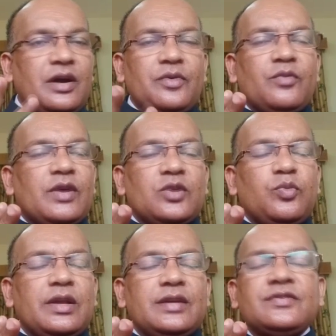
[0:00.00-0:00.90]
our
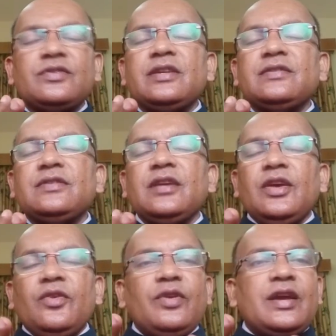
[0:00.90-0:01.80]
workplace stress,
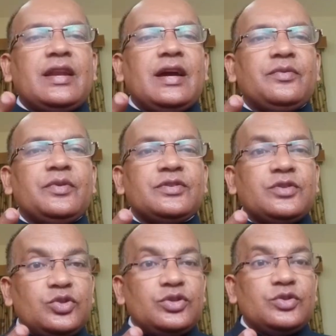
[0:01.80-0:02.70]
we can have
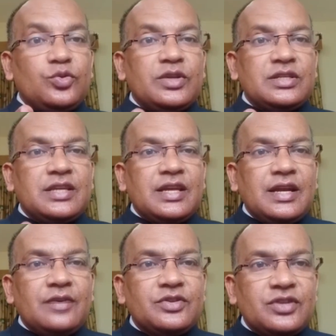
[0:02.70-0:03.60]
students can
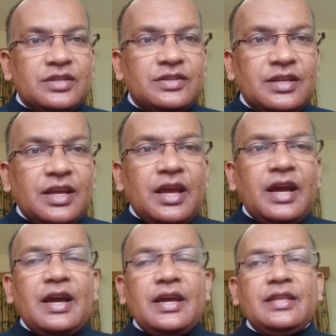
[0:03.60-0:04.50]
have stress
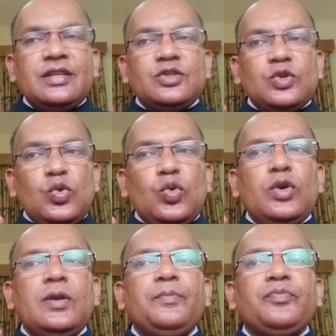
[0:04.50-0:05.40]
in the school,
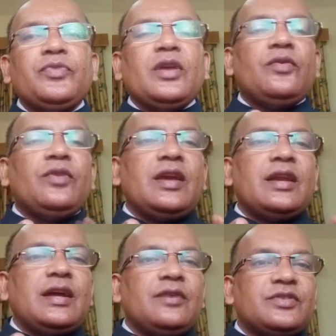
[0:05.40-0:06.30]
we
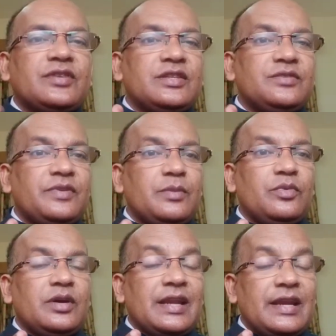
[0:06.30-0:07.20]
can have stress
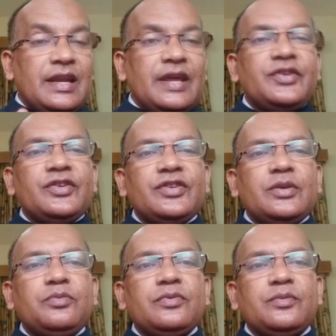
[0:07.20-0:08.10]
from a
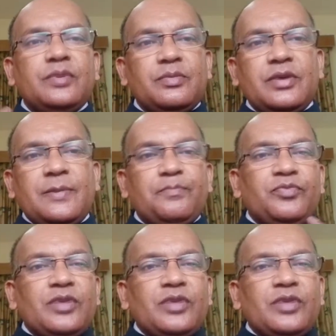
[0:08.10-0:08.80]
relationship, maybe